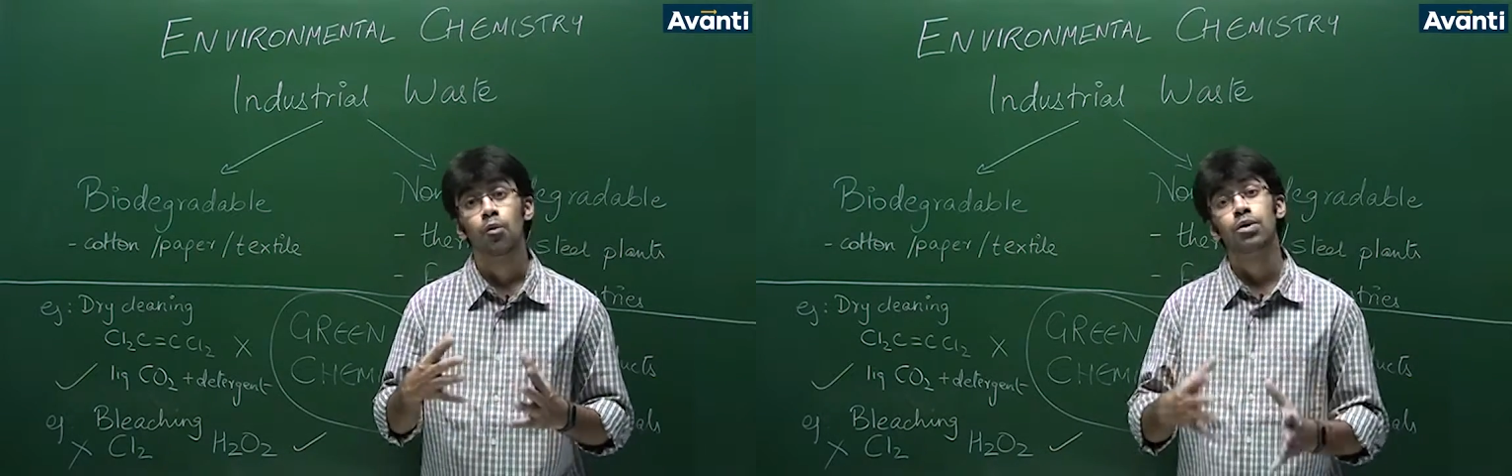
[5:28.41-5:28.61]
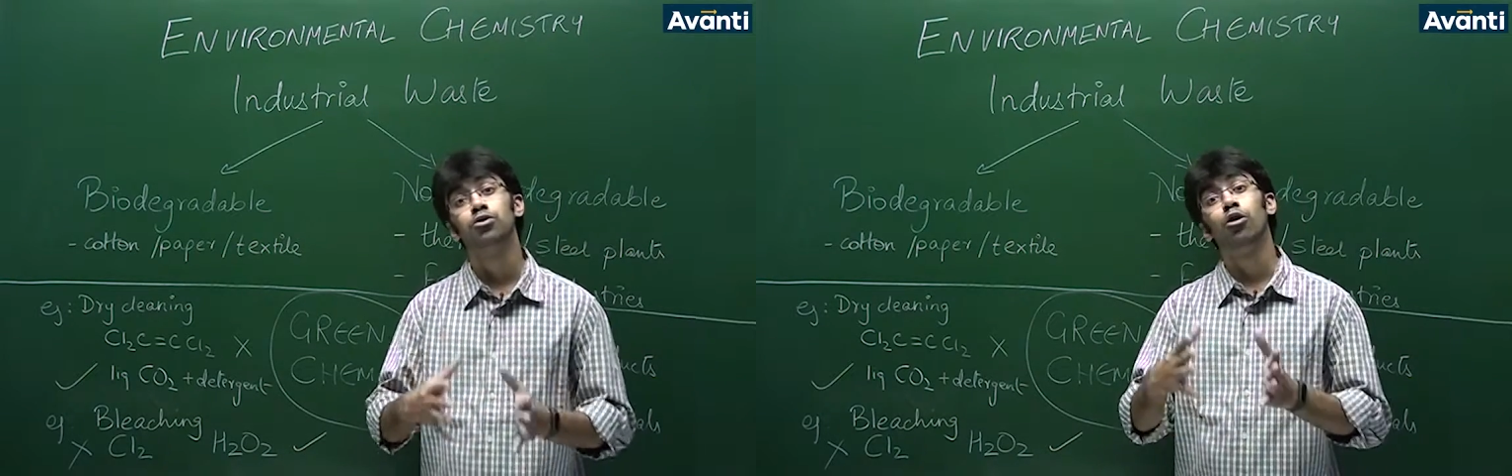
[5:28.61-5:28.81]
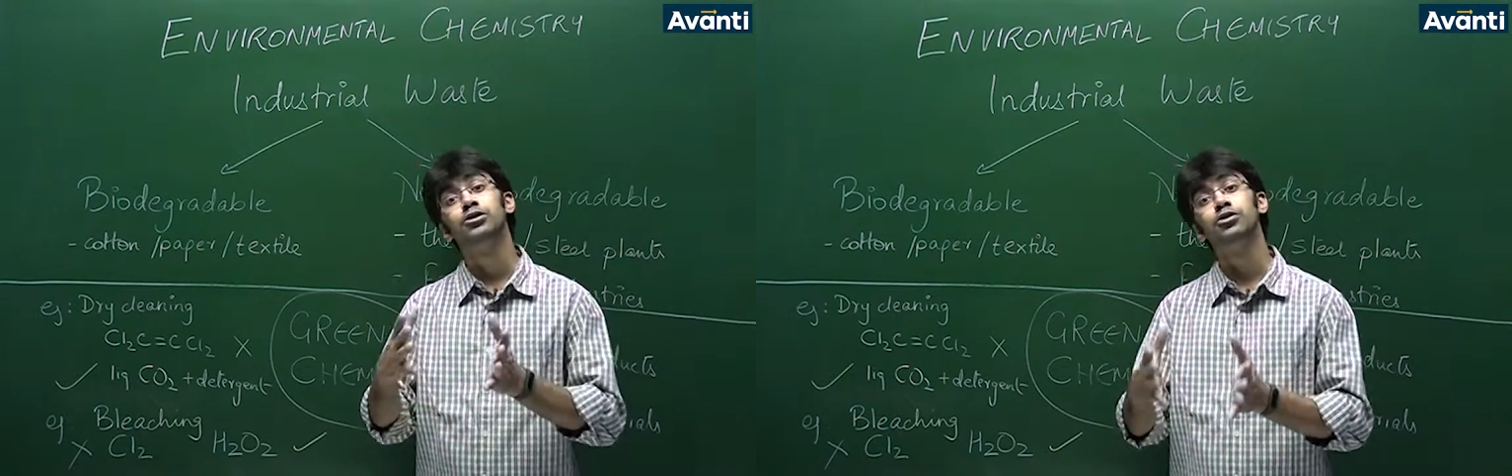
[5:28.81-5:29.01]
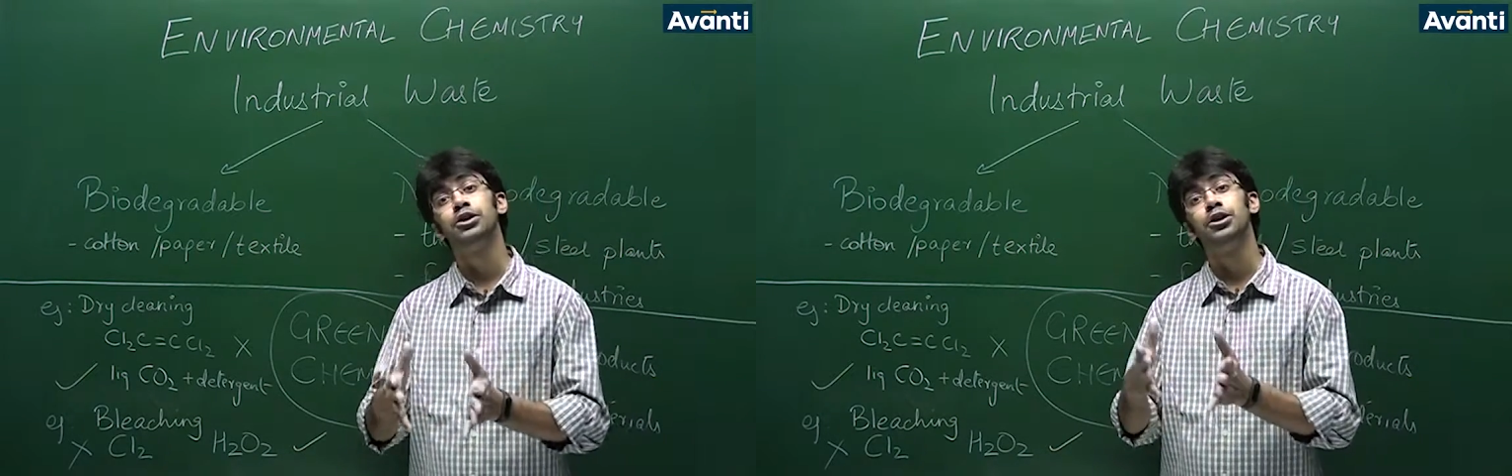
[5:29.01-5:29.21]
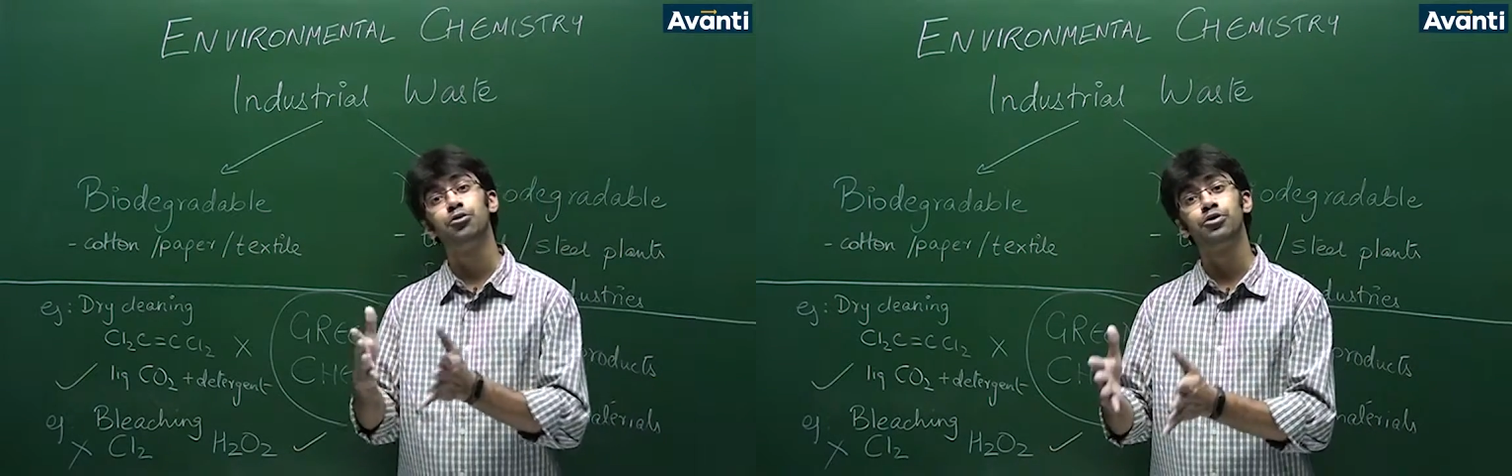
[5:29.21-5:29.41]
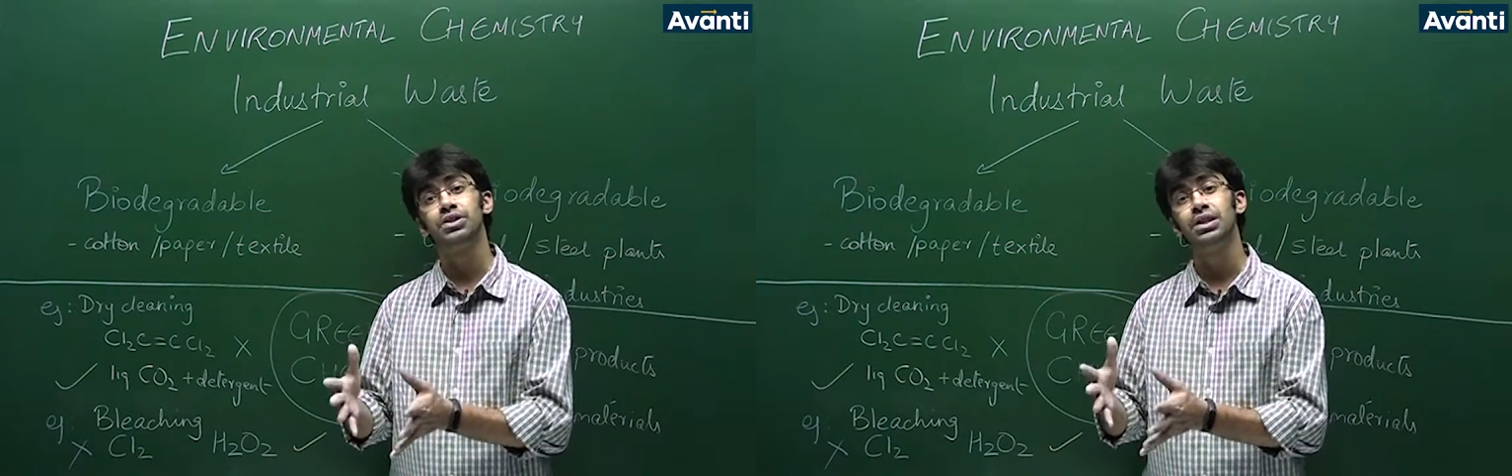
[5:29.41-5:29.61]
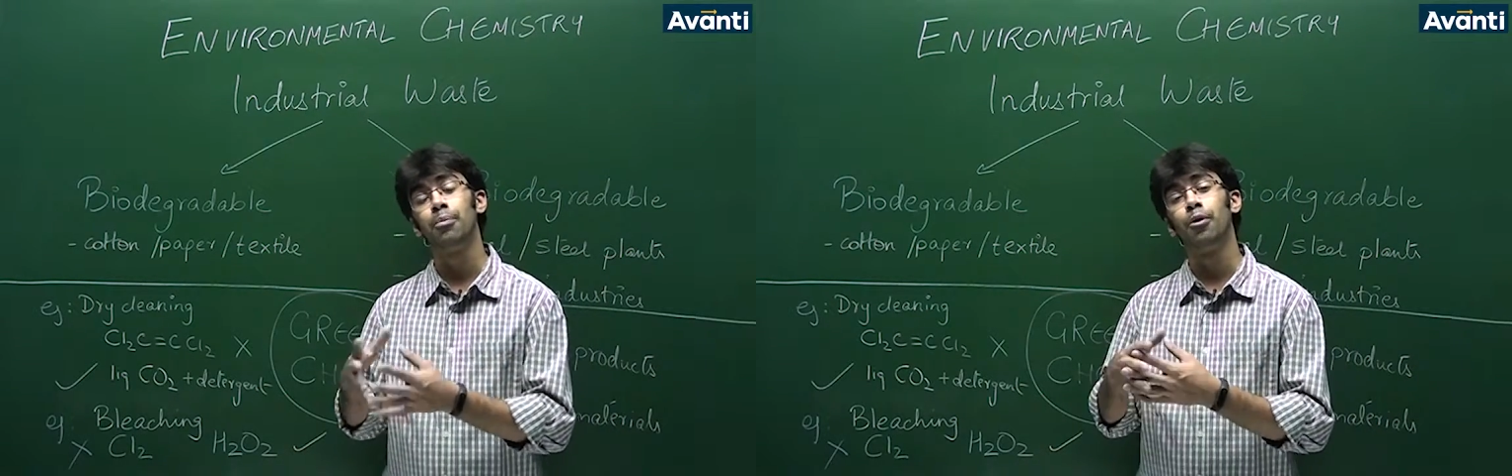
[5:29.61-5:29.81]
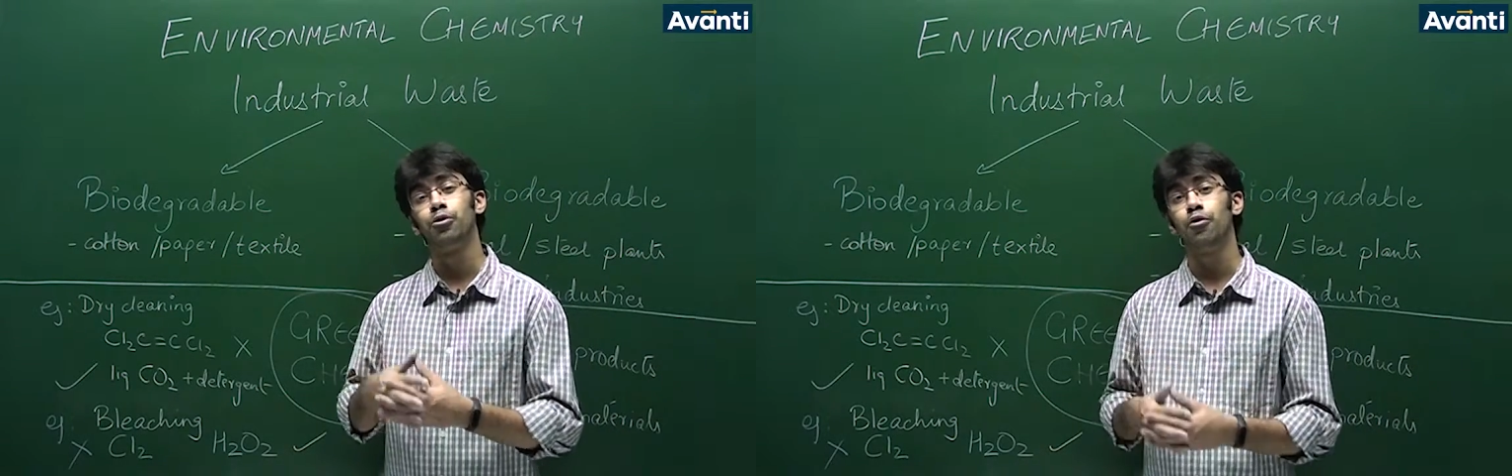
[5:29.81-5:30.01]
which also reduces the
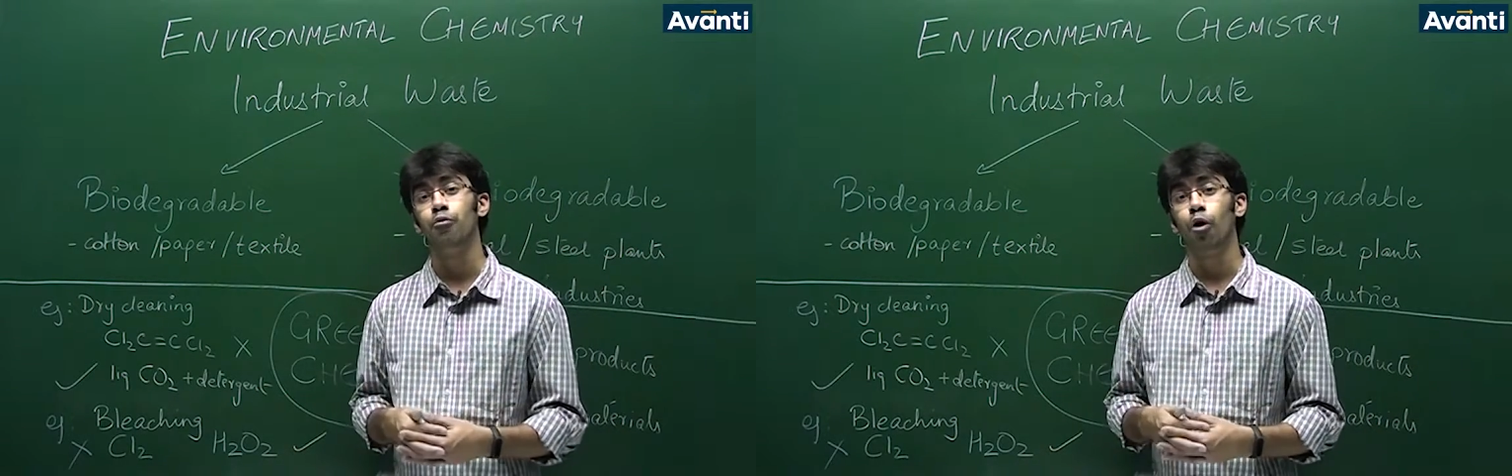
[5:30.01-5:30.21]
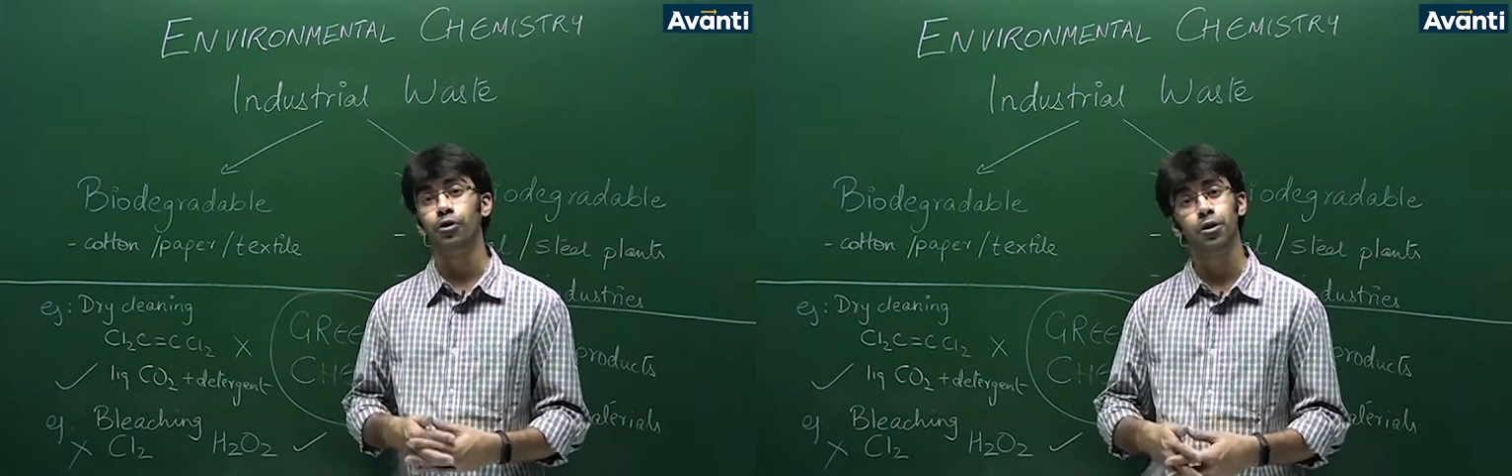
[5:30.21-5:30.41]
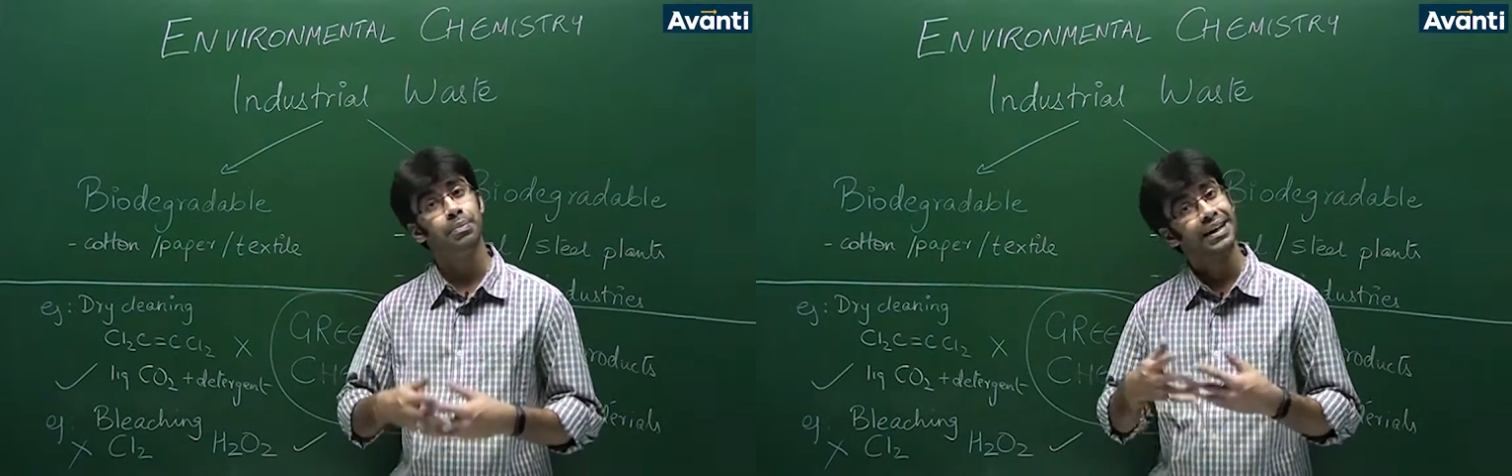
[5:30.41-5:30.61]
amount of water